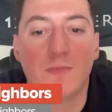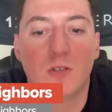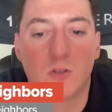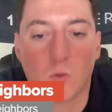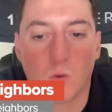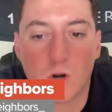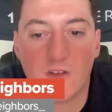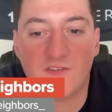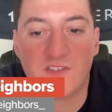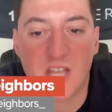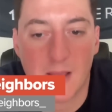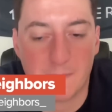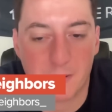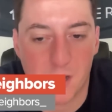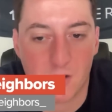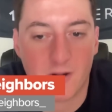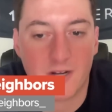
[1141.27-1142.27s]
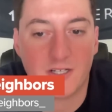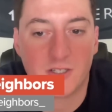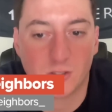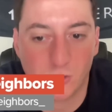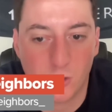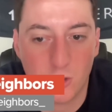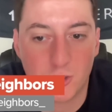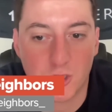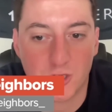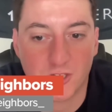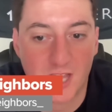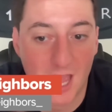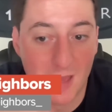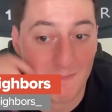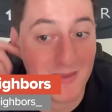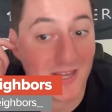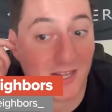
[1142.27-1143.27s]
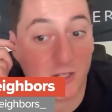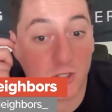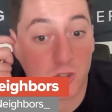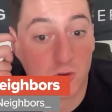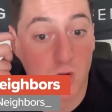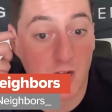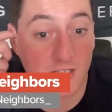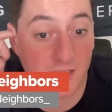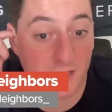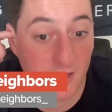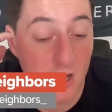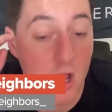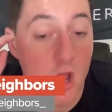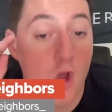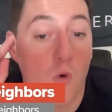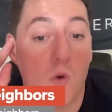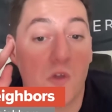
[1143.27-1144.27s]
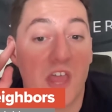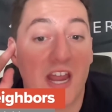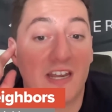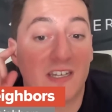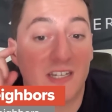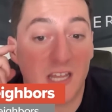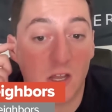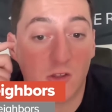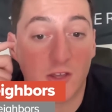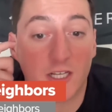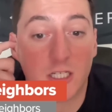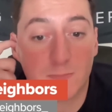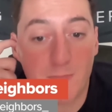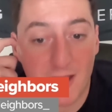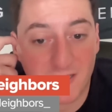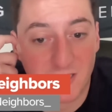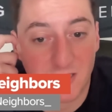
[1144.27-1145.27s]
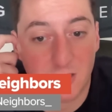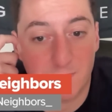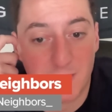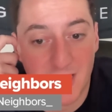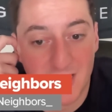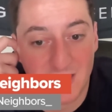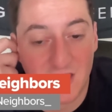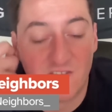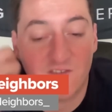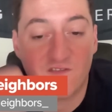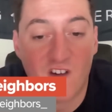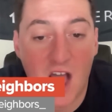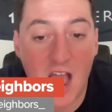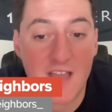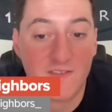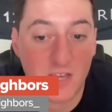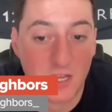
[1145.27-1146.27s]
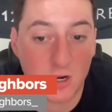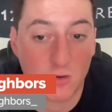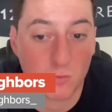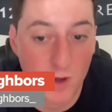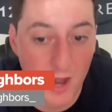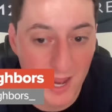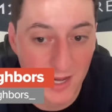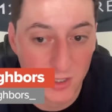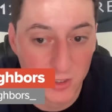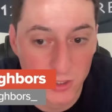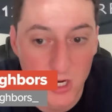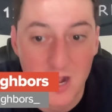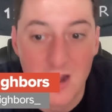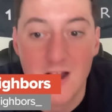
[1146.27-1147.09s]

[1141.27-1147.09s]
sort of temporary solution can be constructed with a deal expected to be in the five-year range.